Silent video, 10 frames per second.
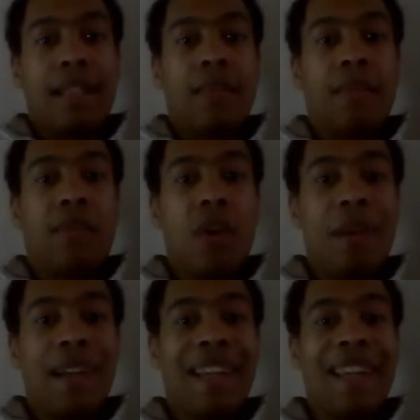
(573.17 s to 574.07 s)
The
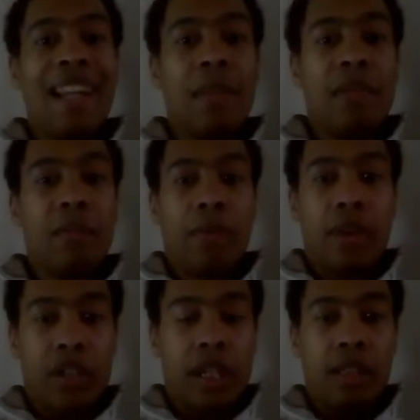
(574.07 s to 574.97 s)
former Kingdom of
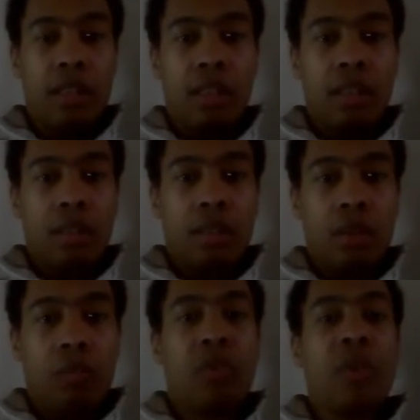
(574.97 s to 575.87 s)
Prussia,
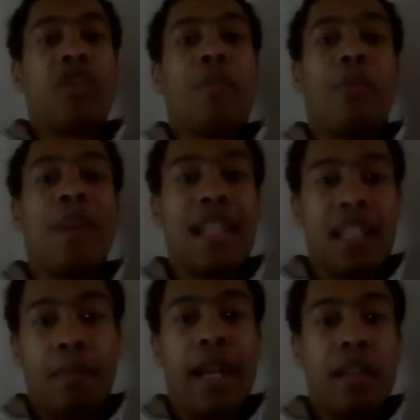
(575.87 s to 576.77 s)
which was
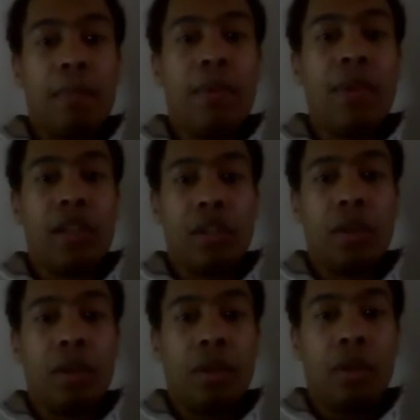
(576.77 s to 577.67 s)
suppressed by the Polish